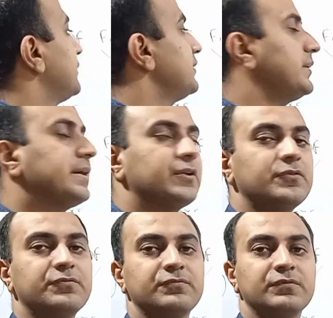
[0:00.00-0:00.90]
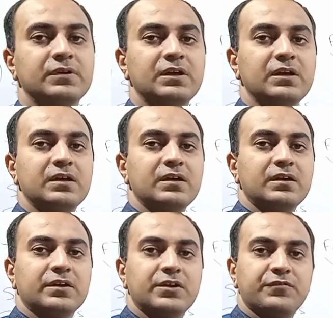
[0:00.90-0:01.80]
third line of
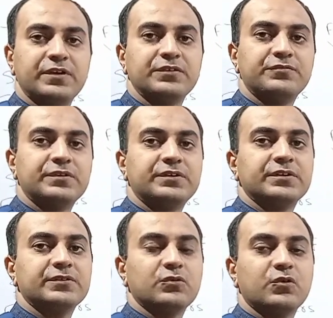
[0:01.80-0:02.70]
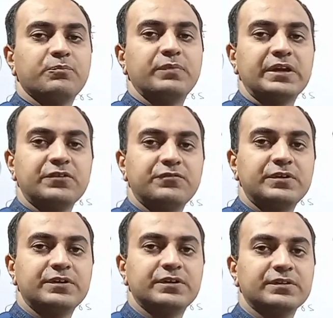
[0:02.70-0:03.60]
defense filters or main
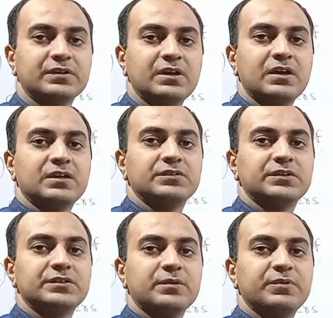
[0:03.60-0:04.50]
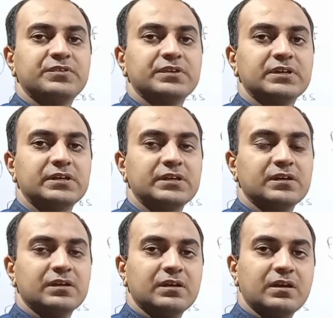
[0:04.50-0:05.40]
filters. These are
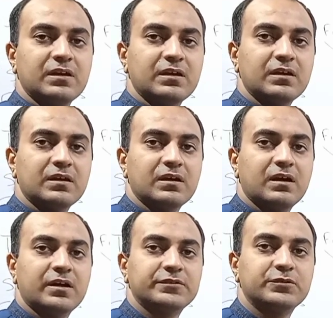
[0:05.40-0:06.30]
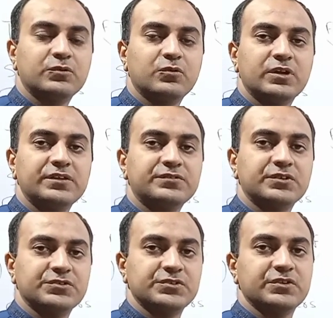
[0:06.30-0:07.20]
basically also known as
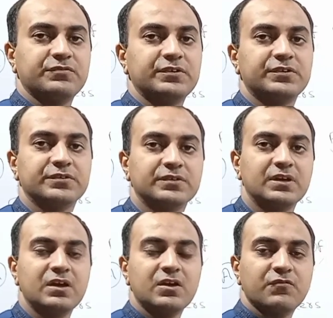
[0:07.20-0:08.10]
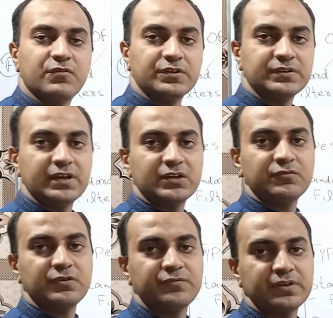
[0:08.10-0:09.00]
tertiary filters. First line
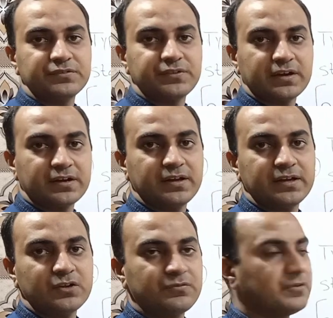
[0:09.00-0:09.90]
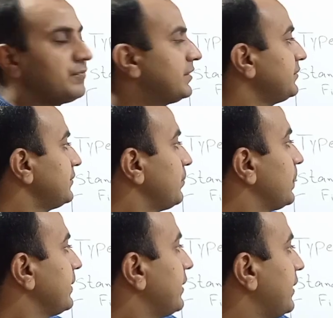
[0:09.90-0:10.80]
of defense, second line of defense
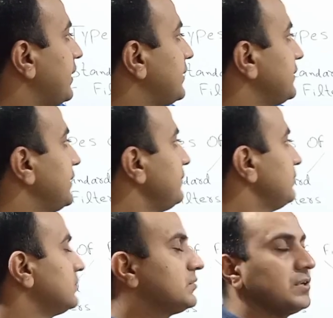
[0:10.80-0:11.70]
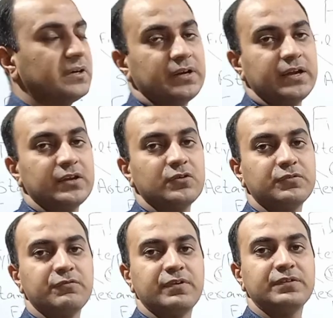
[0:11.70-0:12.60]
and then third line of
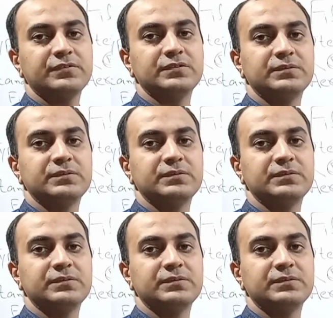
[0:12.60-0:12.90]
defense